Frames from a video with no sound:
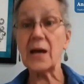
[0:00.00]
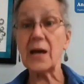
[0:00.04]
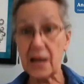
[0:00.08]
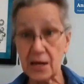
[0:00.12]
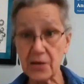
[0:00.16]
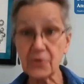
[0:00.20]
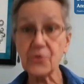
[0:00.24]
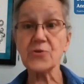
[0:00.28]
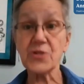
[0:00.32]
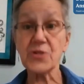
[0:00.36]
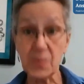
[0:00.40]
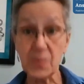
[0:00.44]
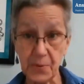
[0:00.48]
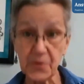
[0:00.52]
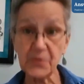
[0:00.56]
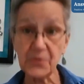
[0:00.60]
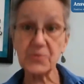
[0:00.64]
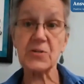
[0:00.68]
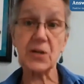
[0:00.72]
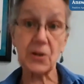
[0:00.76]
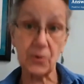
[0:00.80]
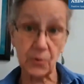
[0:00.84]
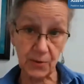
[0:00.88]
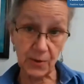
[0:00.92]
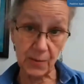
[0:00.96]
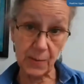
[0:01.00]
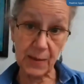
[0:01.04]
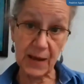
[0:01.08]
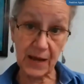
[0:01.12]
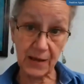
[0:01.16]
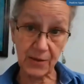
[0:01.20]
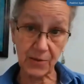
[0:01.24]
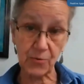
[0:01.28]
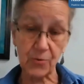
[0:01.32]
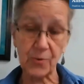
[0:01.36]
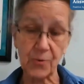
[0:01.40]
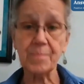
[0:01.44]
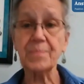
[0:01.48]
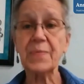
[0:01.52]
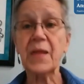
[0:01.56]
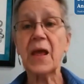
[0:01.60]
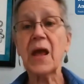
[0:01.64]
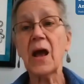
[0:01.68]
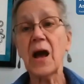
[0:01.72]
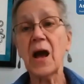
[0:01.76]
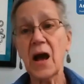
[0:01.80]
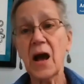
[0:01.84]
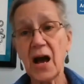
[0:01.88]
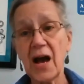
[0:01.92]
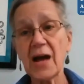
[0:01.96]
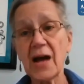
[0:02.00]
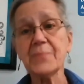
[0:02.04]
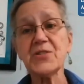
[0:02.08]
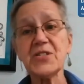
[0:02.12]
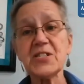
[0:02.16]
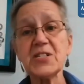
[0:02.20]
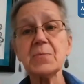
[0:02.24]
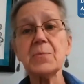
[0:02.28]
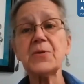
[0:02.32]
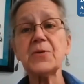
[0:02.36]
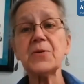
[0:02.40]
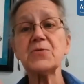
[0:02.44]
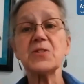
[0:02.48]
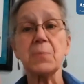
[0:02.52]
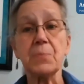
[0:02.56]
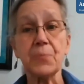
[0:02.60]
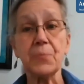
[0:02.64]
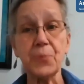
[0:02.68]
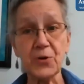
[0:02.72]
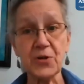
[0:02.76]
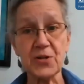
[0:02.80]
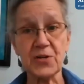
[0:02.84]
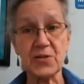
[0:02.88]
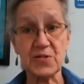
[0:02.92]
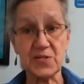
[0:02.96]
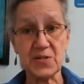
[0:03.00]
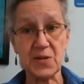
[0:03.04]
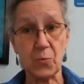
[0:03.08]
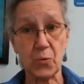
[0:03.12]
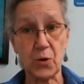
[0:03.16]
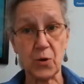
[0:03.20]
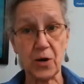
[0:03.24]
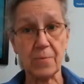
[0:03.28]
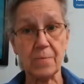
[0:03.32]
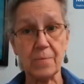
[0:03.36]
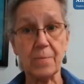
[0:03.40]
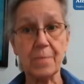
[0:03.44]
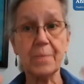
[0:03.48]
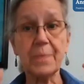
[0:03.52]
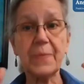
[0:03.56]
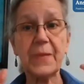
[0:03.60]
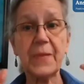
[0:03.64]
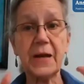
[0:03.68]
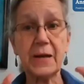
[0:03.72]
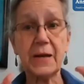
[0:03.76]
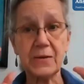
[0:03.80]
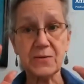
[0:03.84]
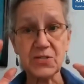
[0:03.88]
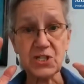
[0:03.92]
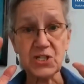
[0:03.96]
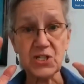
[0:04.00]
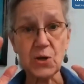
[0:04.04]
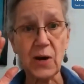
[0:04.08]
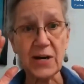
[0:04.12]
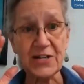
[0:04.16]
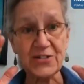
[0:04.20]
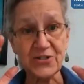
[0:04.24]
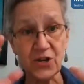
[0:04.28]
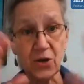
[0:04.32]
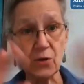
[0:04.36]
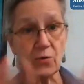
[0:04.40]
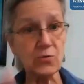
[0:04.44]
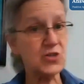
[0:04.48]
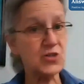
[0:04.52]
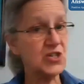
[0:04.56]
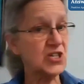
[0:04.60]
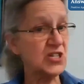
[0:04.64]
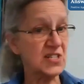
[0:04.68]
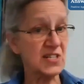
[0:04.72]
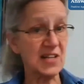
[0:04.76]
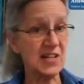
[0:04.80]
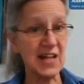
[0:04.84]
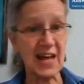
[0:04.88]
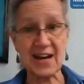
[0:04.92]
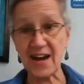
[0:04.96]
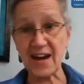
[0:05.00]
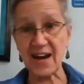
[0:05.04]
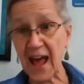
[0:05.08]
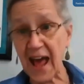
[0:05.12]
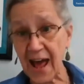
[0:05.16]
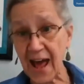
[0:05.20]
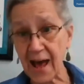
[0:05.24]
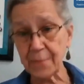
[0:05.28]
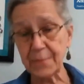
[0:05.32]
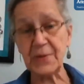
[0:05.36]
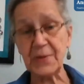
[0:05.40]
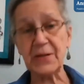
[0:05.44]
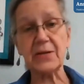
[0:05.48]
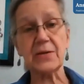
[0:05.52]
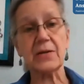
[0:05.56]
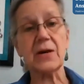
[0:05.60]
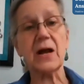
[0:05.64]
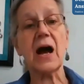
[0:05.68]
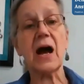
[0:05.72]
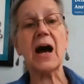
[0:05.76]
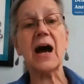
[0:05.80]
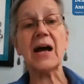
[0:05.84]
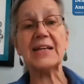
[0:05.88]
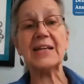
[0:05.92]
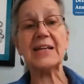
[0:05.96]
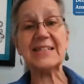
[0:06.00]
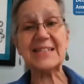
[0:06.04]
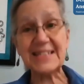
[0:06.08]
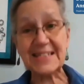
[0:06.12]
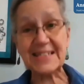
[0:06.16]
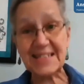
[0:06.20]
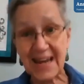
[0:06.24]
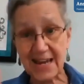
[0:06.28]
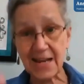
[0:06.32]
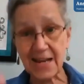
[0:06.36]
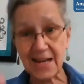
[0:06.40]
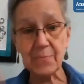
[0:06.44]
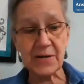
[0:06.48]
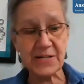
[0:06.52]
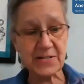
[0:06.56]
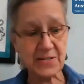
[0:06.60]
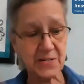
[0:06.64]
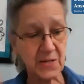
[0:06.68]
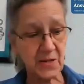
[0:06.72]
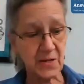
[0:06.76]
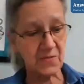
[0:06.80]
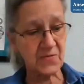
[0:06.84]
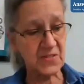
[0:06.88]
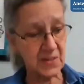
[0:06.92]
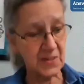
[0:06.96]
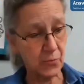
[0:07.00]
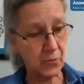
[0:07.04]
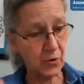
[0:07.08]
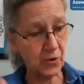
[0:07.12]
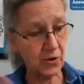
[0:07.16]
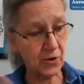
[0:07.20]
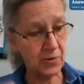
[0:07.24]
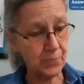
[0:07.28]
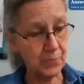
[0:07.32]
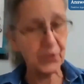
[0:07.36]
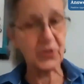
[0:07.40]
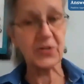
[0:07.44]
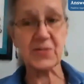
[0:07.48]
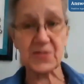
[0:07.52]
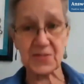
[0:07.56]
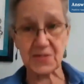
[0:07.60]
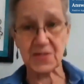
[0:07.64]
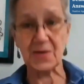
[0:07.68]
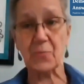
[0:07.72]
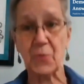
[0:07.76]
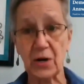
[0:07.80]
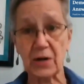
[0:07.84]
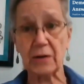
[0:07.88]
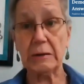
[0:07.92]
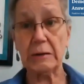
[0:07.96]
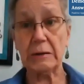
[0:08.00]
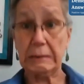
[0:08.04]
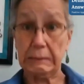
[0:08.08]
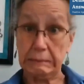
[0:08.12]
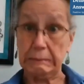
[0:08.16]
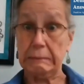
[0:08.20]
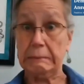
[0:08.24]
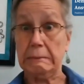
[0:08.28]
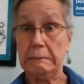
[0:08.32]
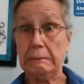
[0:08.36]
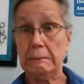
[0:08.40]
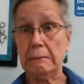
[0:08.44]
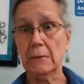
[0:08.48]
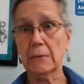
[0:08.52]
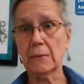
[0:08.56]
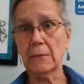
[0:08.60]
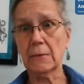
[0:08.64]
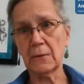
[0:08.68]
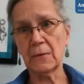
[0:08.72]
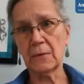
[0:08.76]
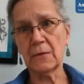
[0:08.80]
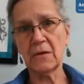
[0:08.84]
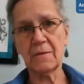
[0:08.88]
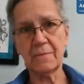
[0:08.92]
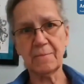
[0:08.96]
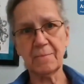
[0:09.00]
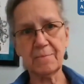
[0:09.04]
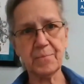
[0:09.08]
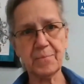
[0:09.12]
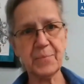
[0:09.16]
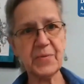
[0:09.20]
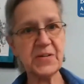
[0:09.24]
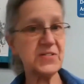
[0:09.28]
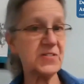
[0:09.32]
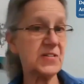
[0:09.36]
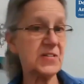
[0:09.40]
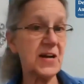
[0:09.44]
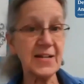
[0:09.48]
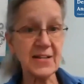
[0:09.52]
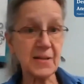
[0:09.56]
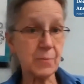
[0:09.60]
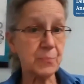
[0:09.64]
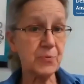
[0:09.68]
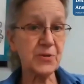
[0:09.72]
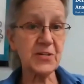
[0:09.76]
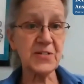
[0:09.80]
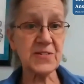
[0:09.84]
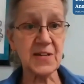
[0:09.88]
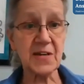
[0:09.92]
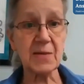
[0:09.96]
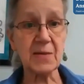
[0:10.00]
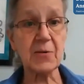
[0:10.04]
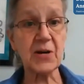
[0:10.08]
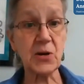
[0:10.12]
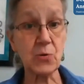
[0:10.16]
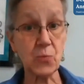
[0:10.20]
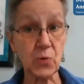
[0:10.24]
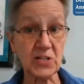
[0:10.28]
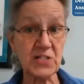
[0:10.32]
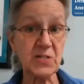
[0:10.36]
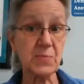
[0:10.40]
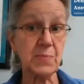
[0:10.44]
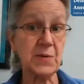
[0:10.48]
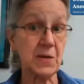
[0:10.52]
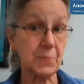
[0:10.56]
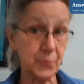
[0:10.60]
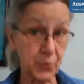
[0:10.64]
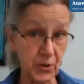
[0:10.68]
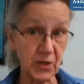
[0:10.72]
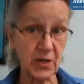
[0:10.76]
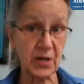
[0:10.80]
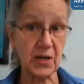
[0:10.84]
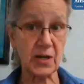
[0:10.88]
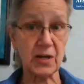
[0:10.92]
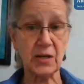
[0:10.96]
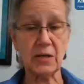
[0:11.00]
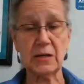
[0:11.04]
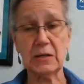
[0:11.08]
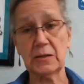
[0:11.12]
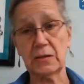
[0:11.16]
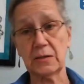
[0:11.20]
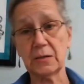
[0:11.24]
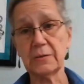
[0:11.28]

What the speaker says: and you're supposed to go in the bathroom. I'm just supposed to put it somewhere. And so I don't just let it happen. I take myself somewhere and put it somewhere. But it's not the place anybody wants me to put it.